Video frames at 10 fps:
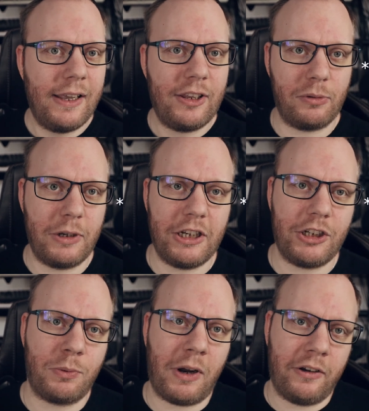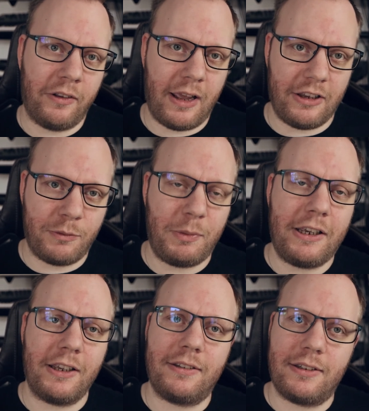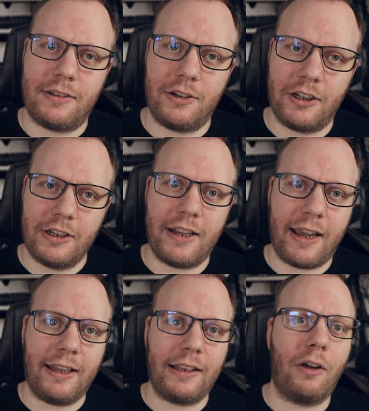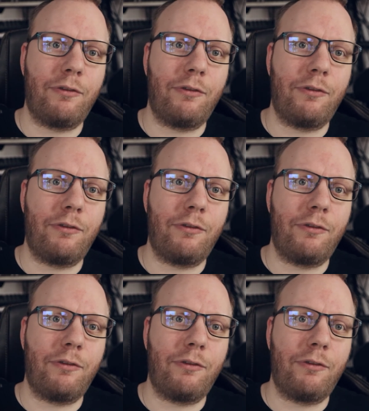Swedish where they speak a certain dialect,